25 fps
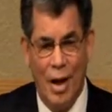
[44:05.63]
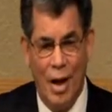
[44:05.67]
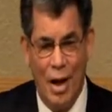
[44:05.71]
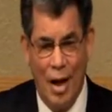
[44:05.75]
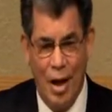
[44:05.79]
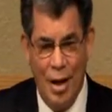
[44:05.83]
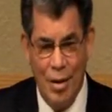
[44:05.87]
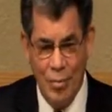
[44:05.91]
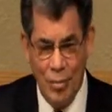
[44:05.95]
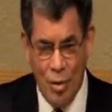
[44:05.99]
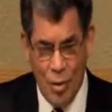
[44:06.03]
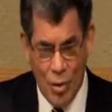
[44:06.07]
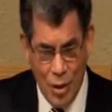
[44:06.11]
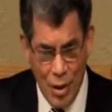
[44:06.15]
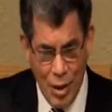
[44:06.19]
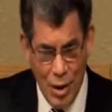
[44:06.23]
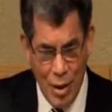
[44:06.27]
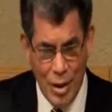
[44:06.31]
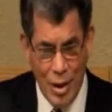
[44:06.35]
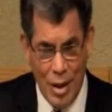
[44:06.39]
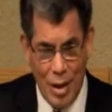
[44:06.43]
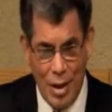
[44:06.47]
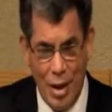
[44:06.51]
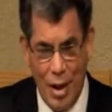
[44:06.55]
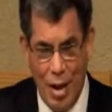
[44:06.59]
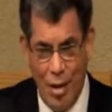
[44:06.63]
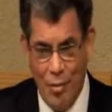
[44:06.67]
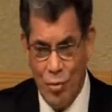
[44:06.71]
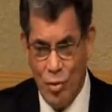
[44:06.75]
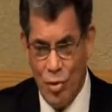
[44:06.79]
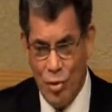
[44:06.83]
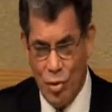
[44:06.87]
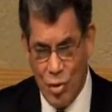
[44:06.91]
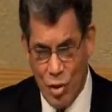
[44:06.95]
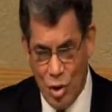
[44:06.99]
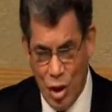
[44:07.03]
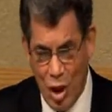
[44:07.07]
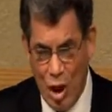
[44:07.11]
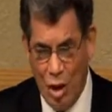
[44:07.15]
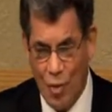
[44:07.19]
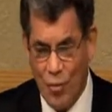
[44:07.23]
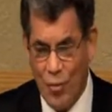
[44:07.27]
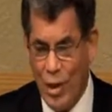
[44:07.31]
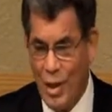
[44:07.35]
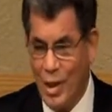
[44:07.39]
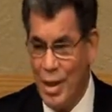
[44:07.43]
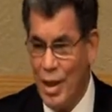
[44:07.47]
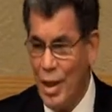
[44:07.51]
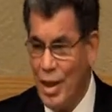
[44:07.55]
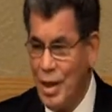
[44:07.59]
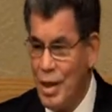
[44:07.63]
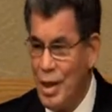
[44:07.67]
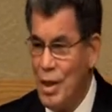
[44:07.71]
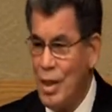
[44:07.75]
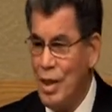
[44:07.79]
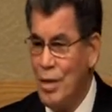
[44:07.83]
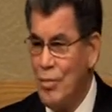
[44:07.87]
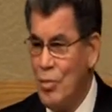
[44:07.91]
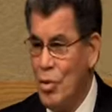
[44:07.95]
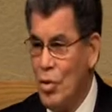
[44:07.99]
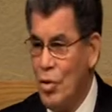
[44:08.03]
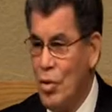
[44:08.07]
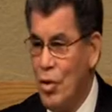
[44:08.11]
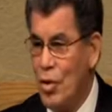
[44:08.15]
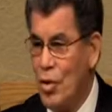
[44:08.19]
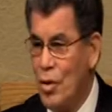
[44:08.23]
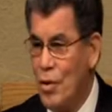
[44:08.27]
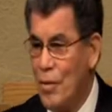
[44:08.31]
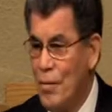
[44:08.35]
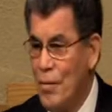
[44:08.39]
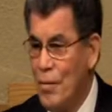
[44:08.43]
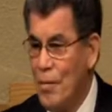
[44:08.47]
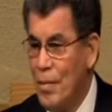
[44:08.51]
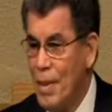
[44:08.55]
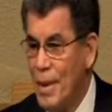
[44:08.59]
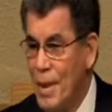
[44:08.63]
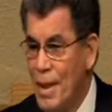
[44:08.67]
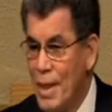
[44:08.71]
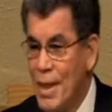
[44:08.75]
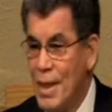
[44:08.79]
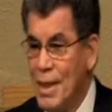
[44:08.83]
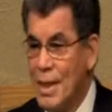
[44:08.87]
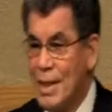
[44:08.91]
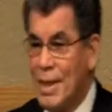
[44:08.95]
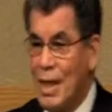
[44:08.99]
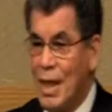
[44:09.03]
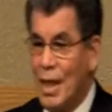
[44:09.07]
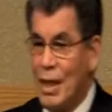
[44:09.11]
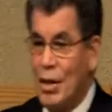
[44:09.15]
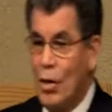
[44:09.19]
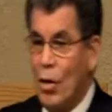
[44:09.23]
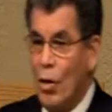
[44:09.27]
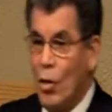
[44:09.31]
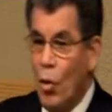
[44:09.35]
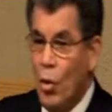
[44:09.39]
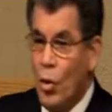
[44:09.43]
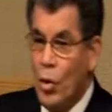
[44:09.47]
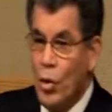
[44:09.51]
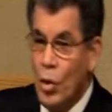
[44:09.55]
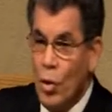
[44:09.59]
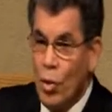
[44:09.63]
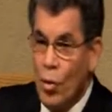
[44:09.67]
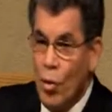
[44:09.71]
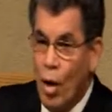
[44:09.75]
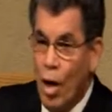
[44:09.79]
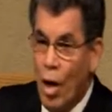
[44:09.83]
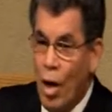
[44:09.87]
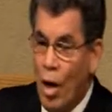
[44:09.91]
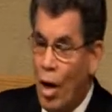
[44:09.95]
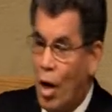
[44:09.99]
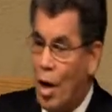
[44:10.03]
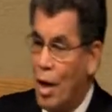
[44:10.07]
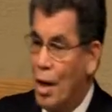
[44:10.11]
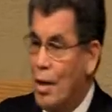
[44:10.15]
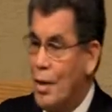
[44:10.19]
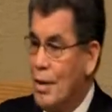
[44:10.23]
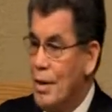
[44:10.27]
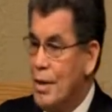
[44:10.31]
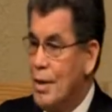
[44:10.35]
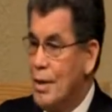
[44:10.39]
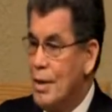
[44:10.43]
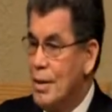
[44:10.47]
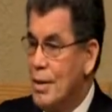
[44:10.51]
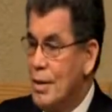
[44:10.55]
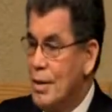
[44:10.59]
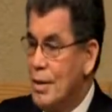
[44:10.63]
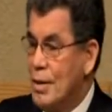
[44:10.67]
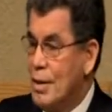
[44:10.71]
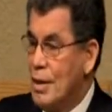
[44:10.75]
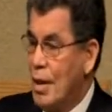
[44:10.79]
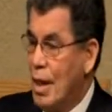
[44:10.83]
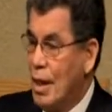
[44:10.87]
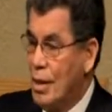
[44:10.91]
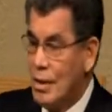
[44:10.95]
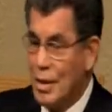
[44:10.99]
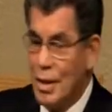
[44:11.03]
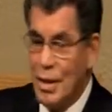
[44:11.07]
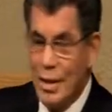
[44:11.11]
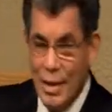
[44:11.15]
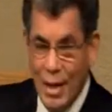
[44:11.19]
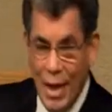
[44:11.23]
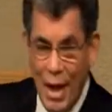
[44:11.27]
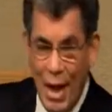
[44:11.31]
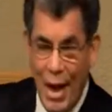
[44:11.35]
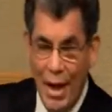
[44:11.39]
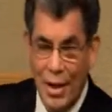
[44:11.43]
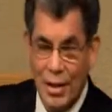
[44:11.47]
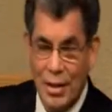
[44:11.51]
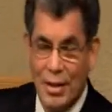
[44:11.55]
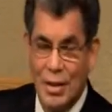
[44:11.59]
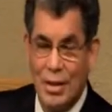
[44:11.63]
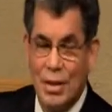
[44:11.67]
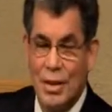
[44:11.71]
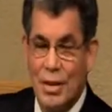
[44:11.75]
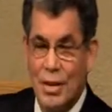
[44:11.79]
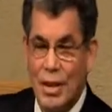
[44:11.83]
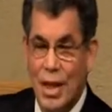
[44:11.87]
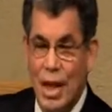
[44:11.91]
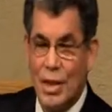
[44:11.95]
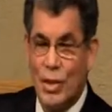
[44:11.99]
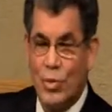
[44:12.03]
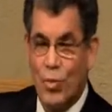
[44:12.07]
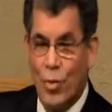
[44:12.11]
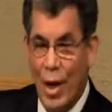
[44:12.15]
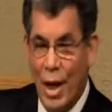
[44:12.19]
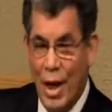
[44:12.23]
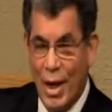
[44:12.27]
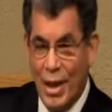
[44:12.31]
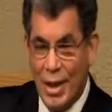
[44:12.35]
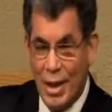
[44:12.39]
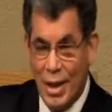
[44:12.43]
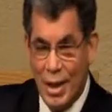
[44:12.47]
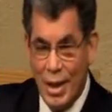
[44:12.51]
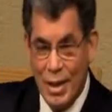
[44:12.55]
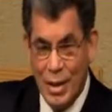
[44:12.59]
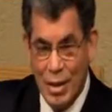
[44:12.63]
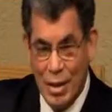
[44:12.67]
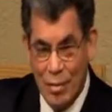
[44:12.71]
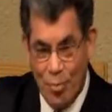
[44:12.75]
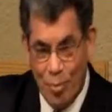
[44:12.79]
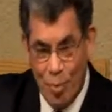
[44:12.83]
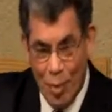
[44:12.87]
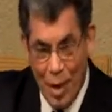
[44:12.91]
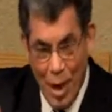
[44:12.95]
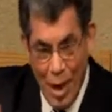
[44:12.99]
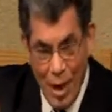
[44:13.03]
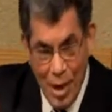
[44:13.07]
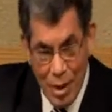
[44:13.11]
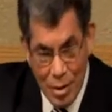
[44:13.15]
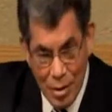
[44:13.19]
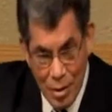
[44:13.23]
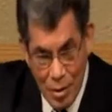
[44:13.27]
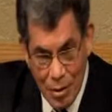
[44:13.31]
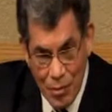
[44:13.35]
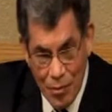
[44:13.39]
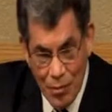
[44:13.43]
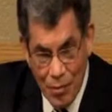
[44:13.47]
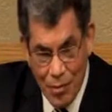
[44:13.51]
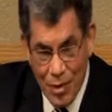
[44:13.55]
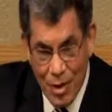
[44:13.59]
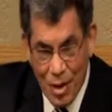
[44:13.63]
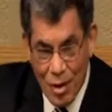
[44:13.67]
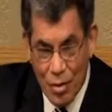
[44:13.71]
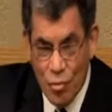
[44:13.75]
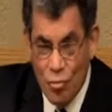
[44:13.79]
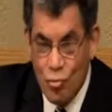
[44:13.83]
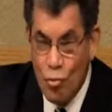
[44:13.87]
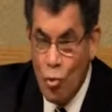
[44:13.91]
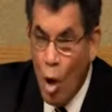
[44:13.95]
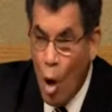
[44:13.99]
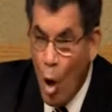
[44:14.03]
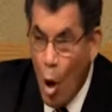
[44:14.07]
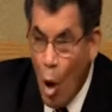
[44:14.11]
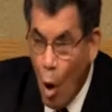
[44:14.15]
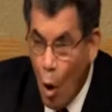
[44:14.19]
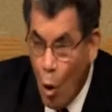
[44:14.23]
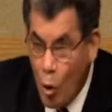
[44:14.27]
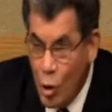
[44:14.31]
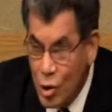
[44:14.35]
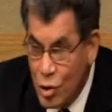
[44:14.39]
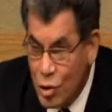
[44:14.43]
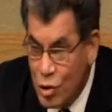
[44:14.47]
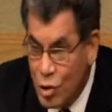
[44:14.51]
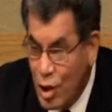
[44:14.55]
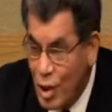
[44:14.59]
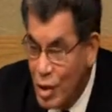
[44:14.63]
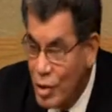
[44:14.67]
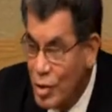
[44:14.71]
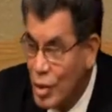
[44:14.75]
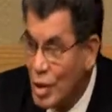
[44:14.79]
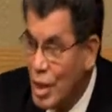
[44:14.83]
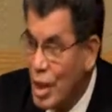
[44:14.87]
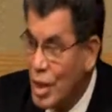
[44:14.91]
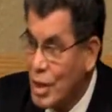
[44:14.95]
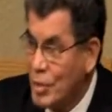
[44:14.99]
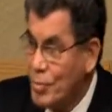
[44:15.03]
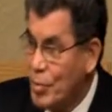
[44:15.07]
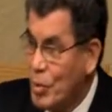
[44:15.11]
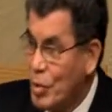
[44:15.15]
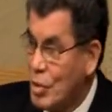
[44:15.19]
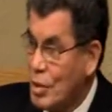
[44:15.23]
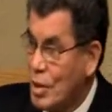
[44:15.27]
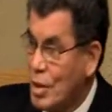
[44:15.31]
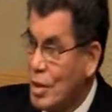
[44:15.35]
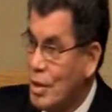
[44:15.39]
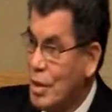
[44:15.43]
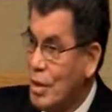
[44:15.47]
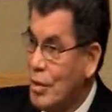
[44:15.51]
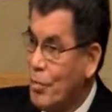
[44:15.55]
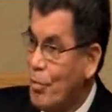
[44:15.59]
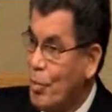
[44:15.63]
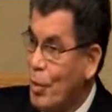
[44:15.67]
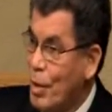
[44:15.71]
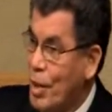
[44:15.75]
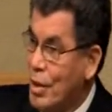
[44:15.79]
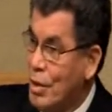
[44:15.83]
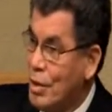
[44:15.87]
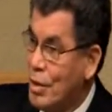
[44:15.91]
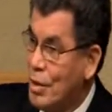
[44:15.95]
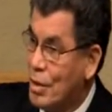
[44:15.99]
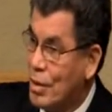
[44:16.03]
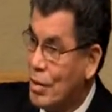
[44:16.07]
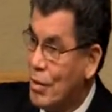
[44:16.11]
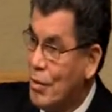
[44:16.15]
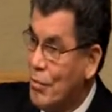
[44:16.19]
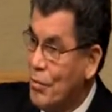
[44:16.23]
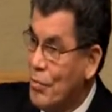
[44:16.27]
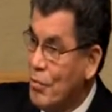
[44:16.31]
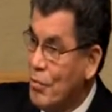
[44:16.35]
I'm hurting. I'm stuffed. I can't eat anymore. He said, oh, you are? I said, yes. That's why I cleaned the plate. No, he said, you're not supposed to clean the plate here.